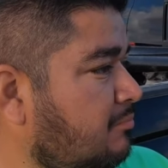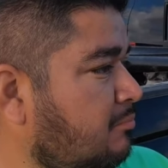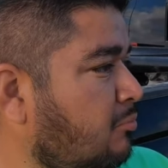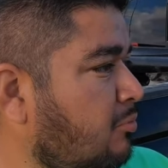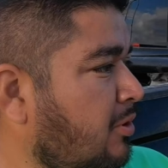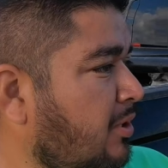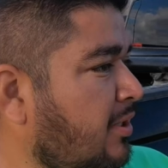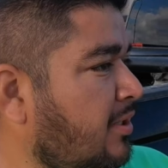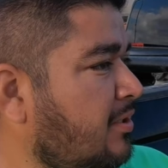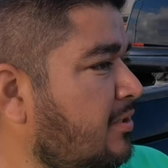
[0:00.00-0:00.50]

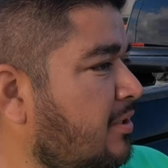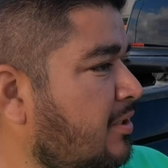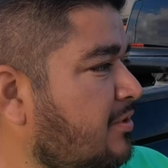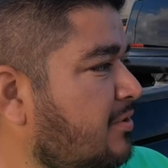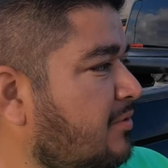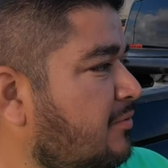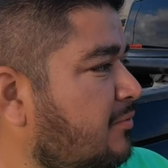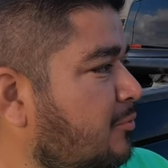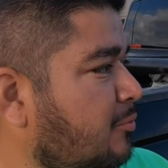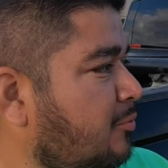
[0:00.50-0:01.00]
Bring
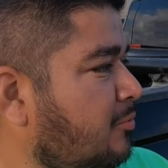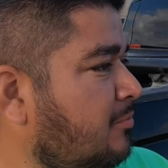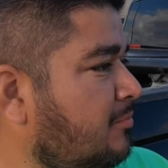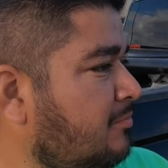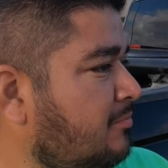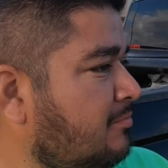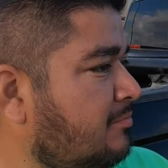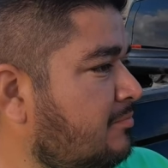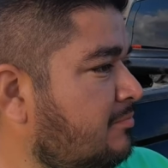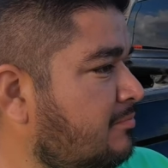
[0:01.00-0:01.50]
lots of food
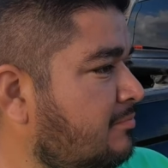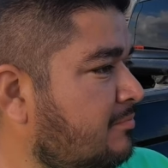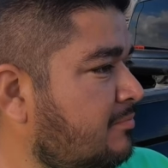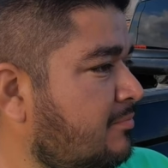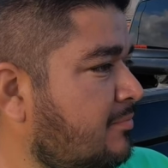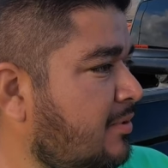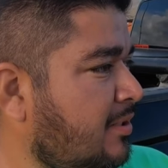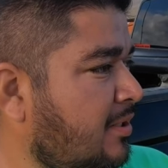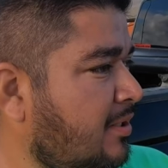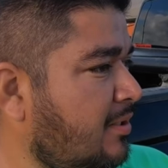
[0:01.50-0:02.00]

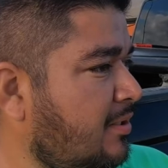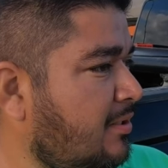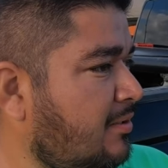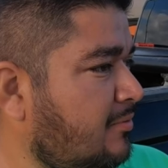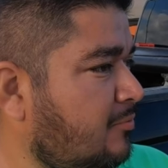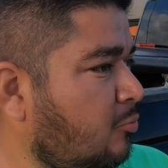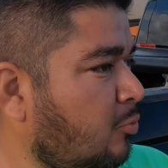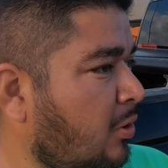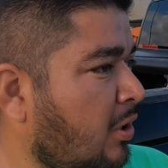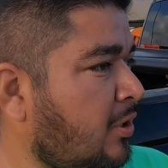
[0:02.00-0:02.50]

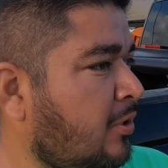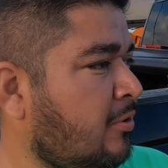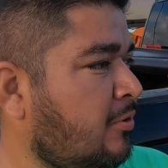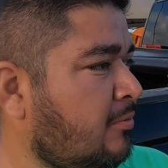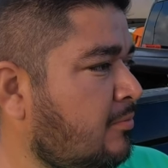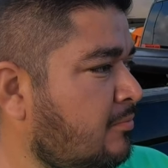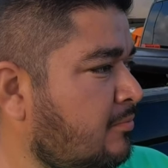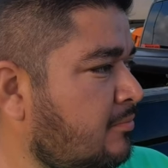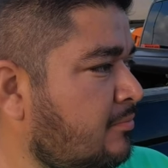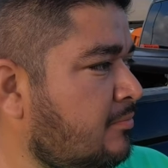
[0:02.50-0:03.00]
and water.
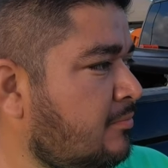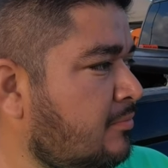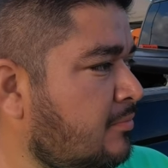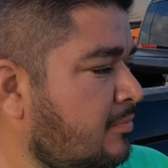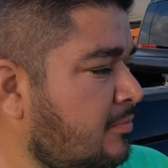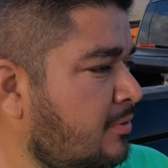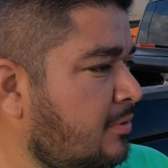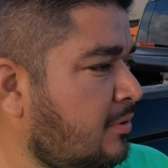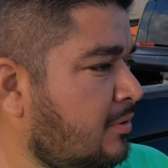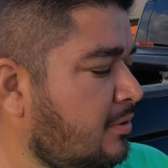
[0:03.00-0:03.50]

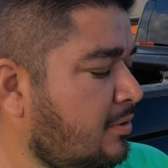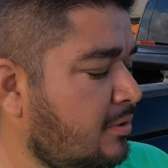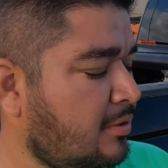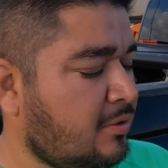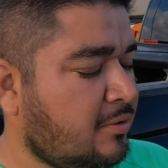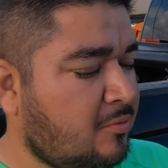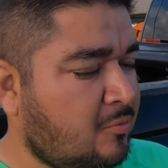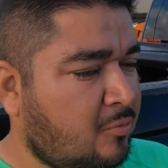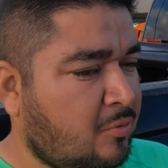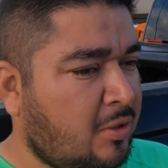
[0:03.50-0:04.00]

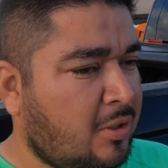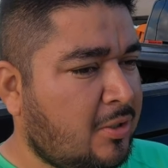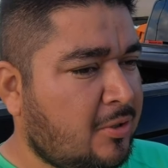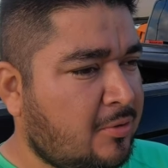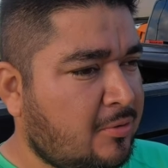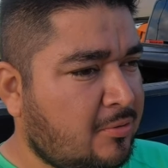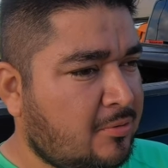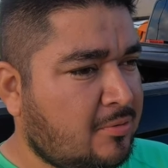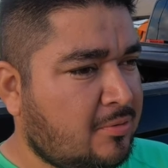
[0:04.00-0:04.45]
Lots of water.